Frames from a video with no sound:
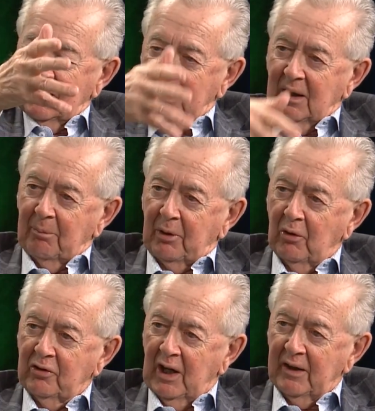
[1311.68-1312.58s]

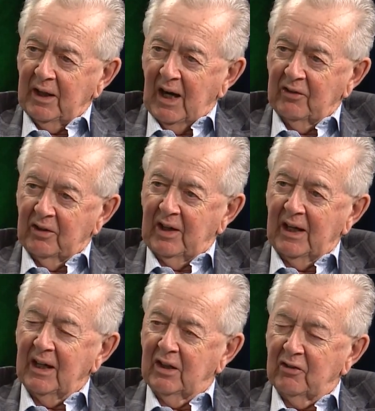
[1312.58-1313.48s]
approach the other guys are
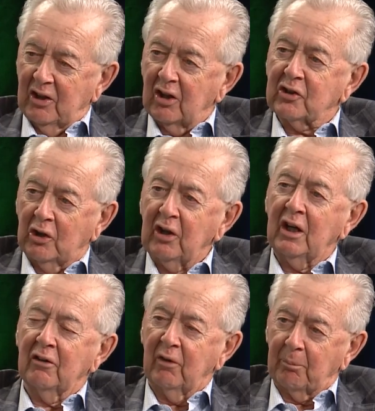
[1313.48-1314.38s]
taking. There's an
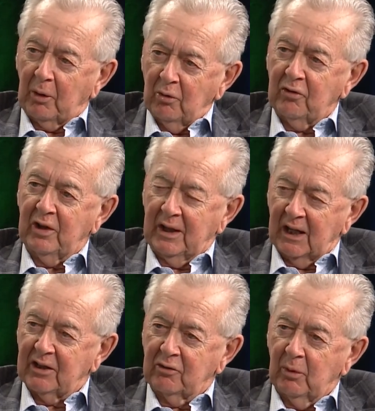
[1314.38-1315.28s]
alternative approach to
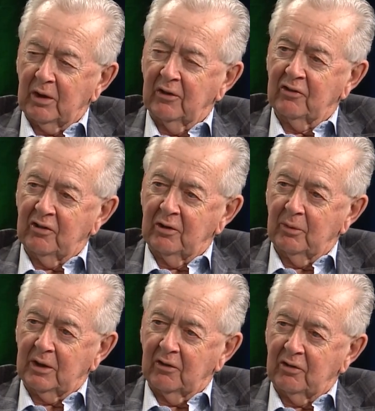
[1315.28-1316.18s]
that that's more consistent
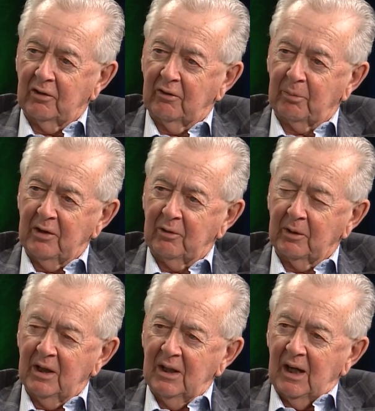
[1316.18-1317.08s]
with conservative principles.
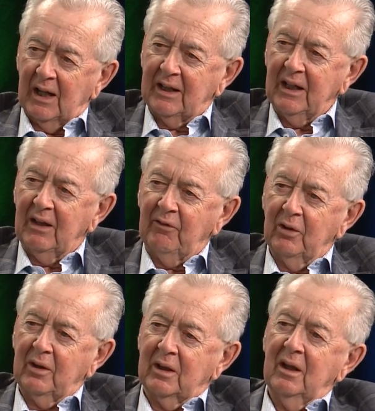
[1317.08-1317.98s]
I think if you
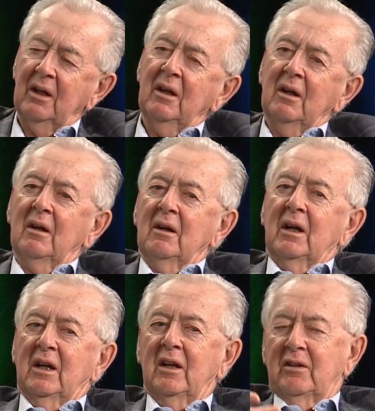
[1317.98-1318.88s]
could
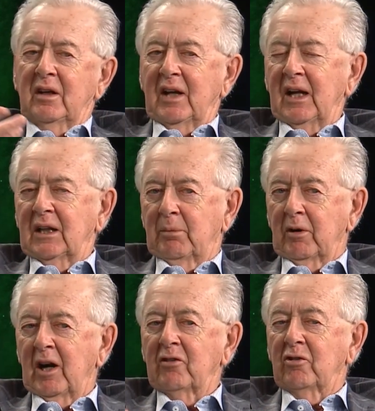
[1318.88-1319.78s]
to take the
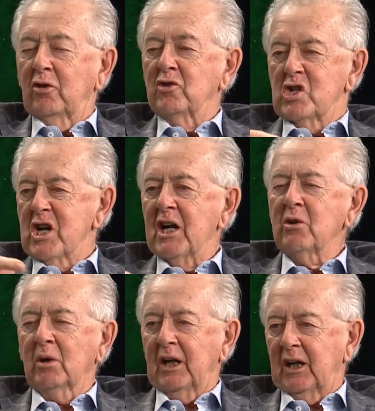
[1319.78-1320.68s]
progressives who's
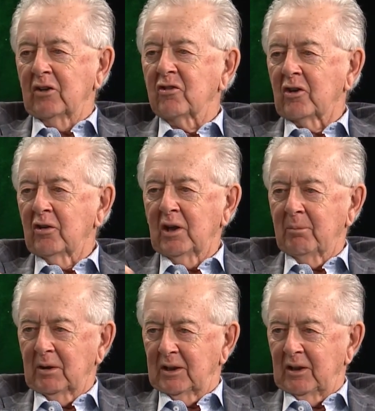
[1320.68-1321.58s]
genuinely concerned
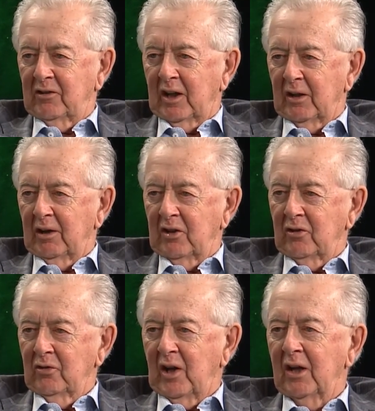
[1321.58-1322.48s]
about these other
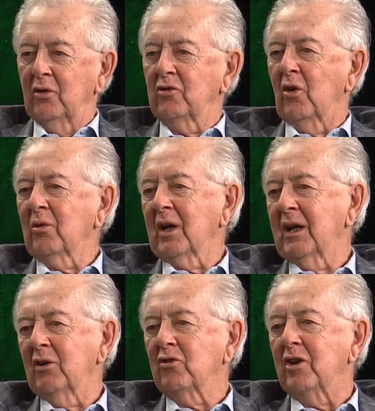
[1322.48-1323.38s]
issues and whose
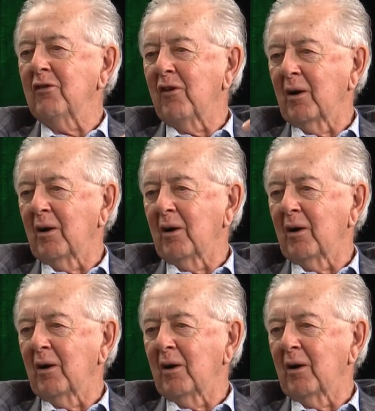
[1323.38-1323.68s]
default